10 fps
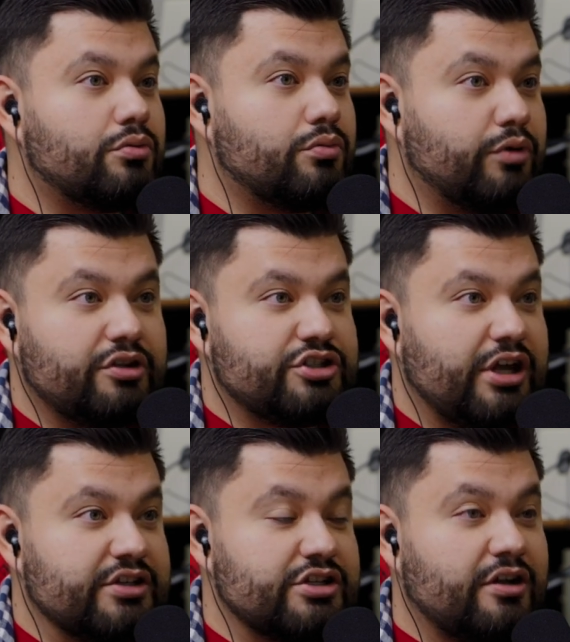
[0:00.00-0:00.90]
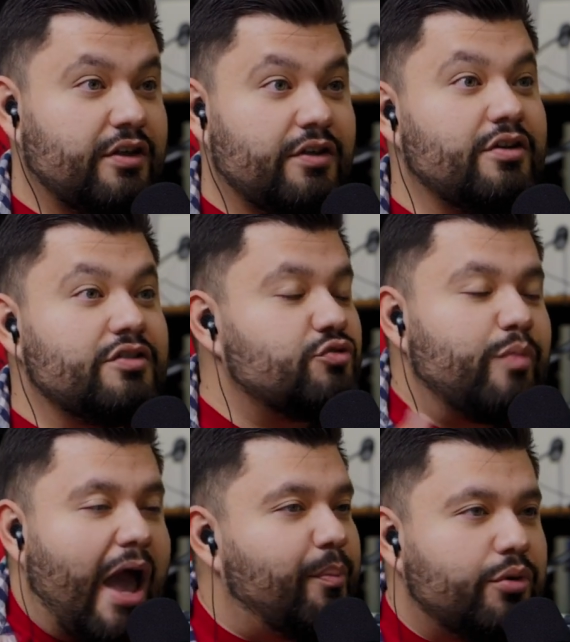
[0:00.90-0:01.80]
will change.
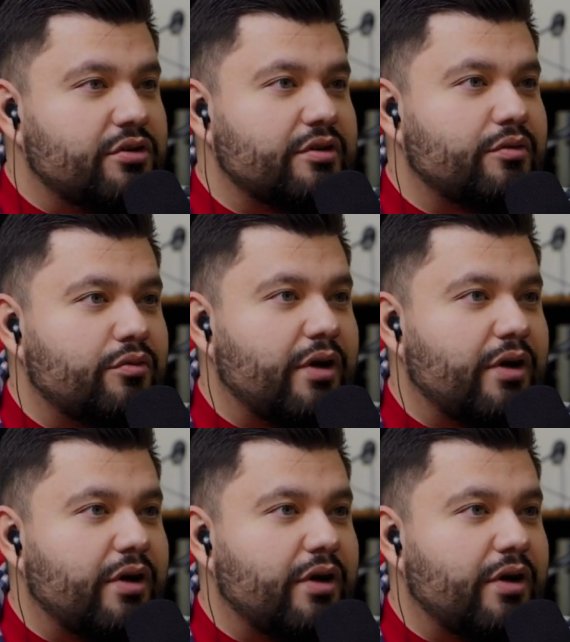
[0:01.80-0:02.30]
Apple